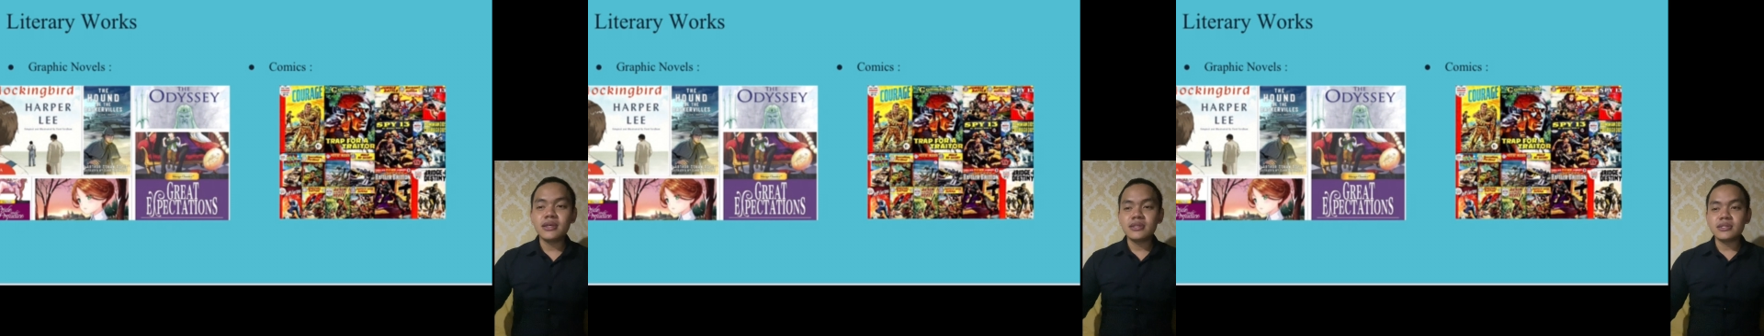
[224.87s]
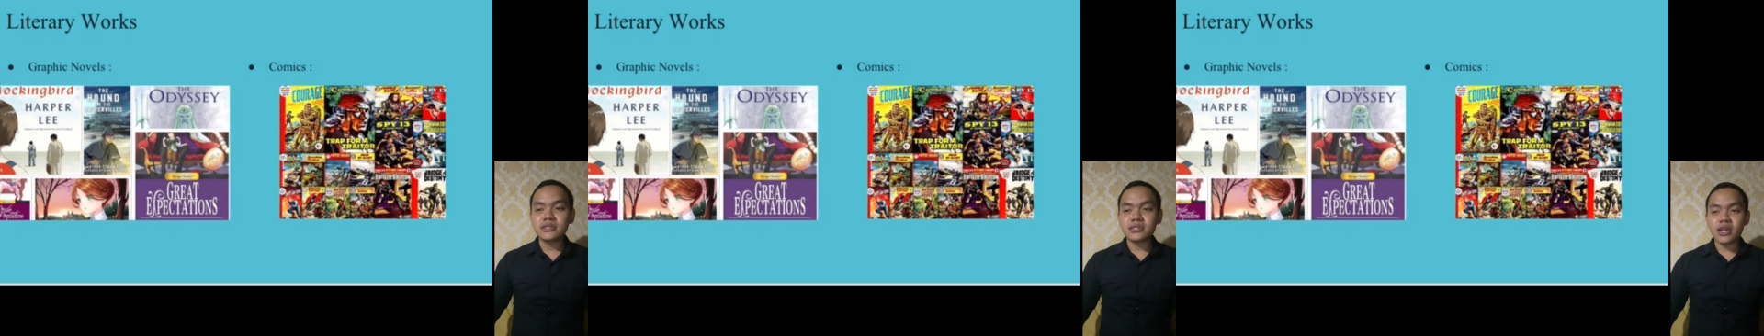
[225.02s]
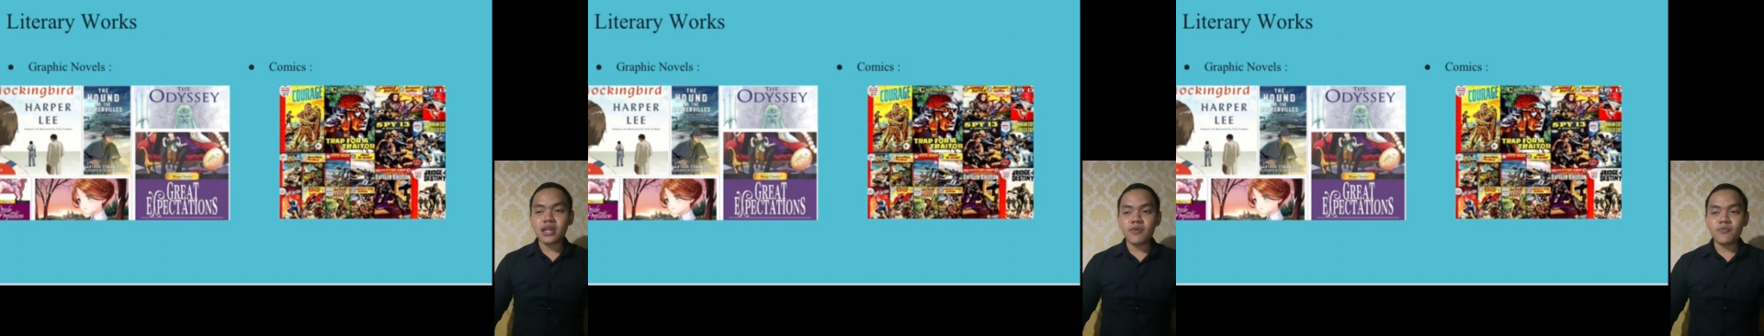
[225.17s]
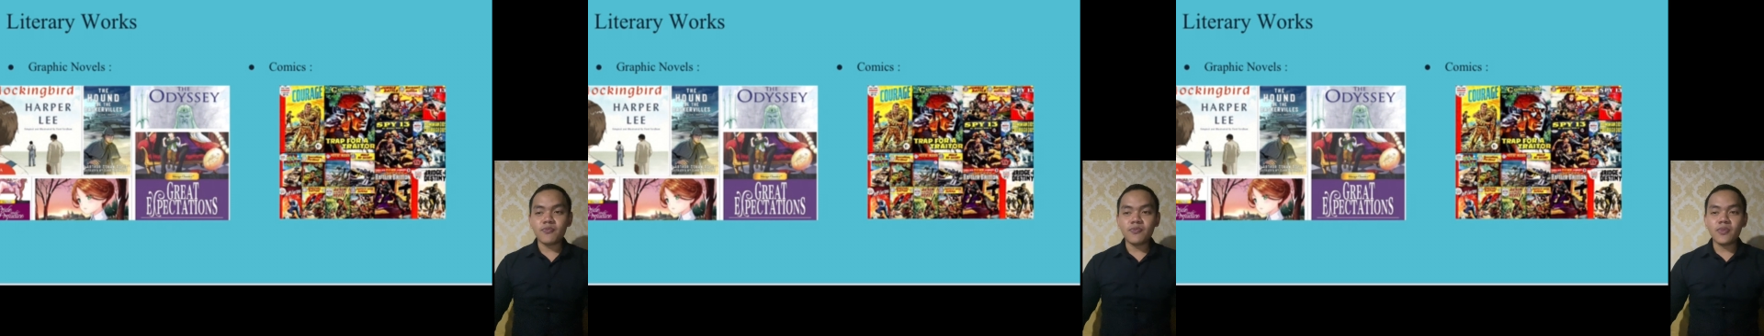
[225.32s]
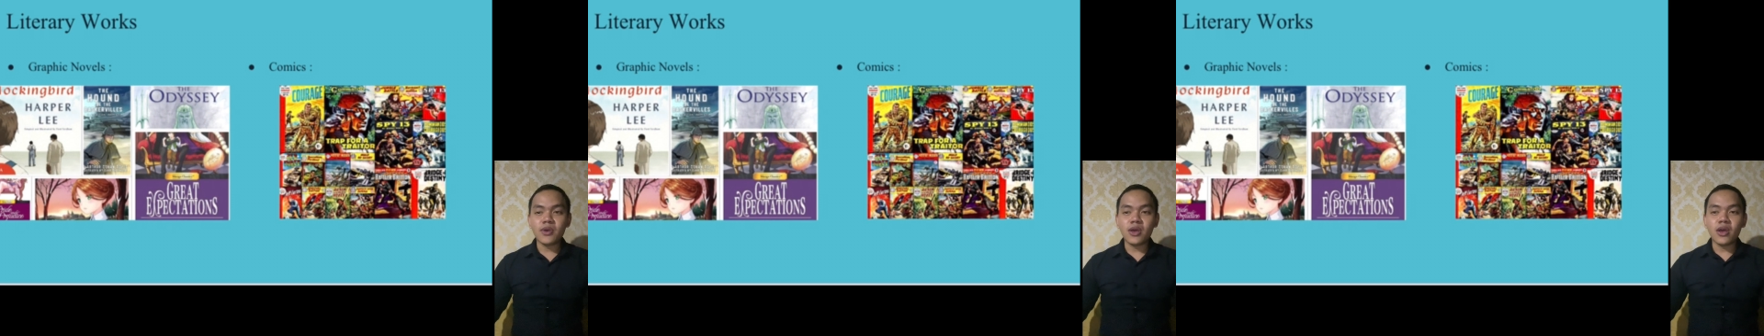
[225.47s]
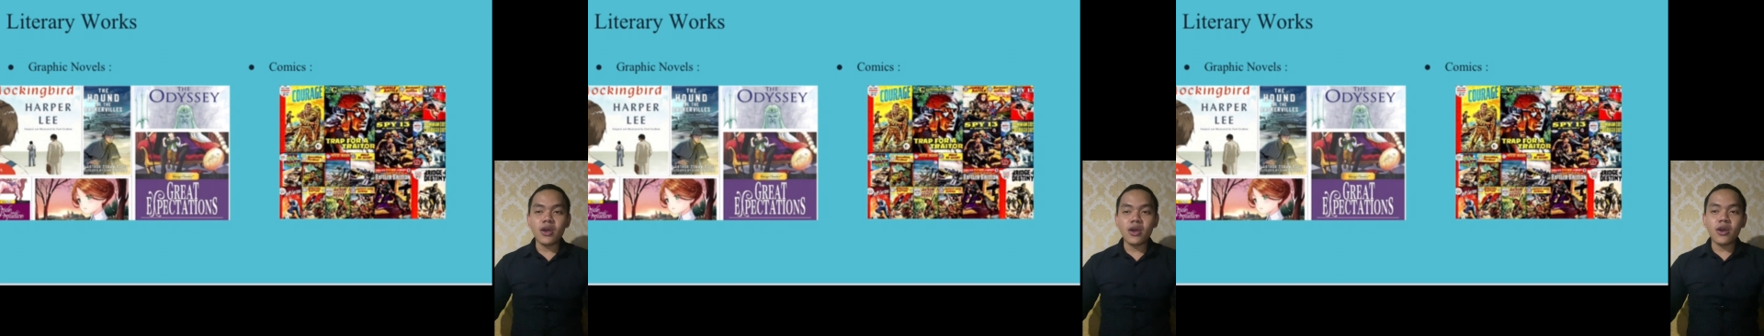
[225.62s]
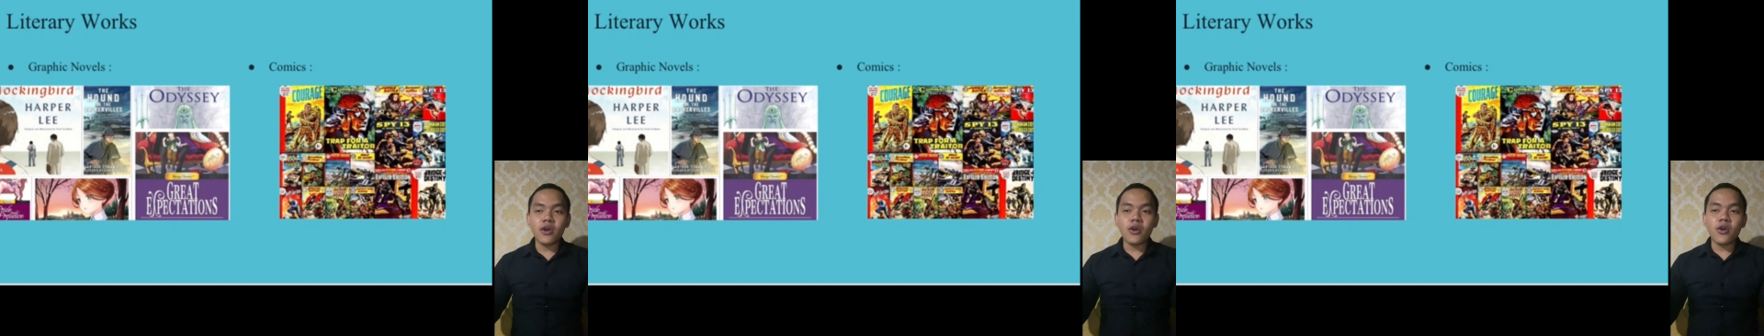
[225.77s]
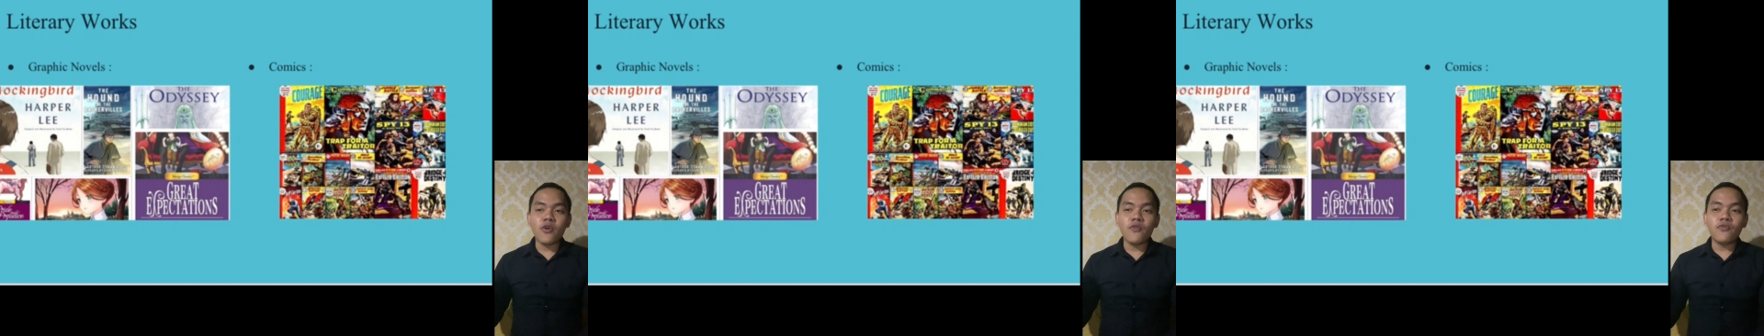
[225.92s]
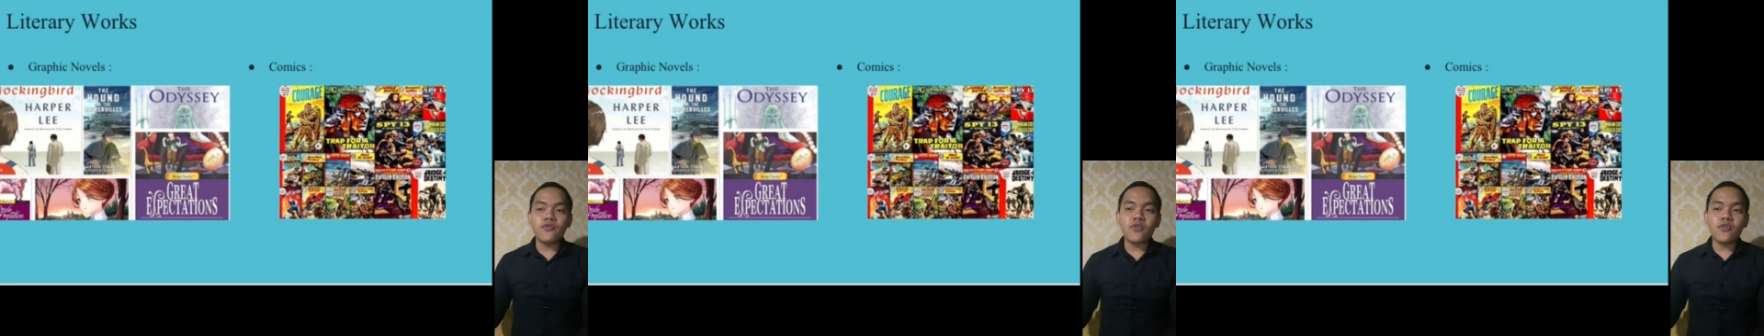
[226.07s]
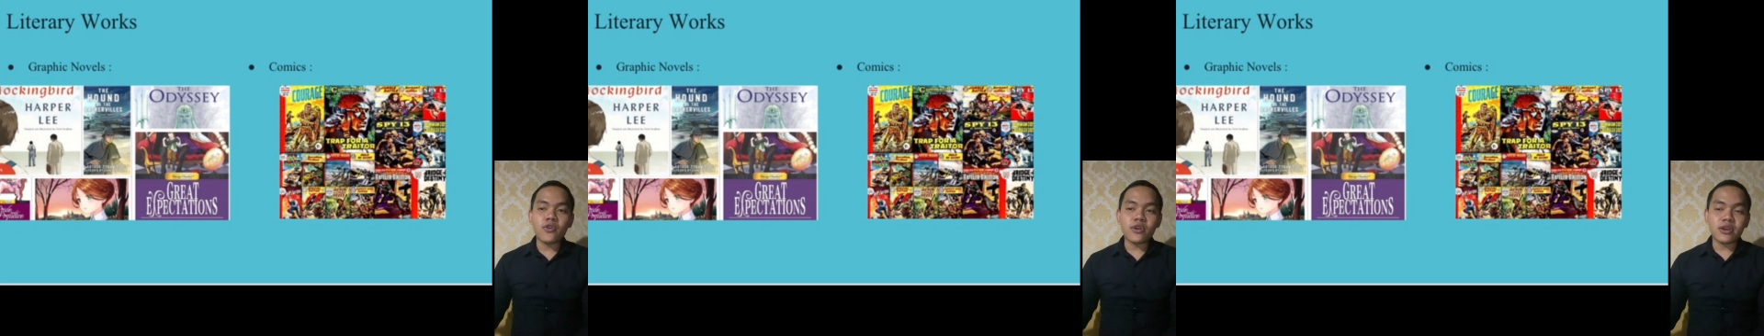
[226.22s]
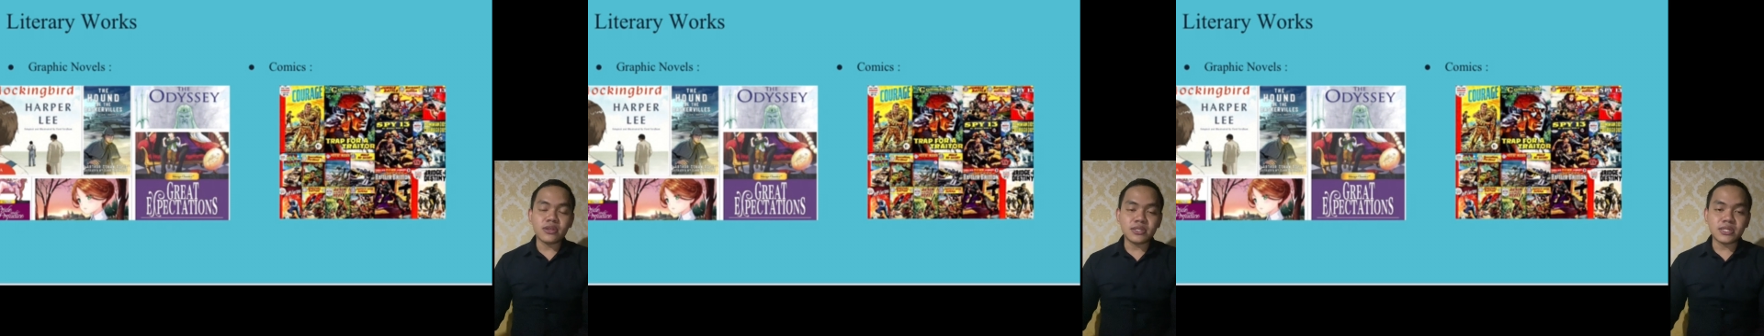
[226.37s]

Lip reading: Trip for a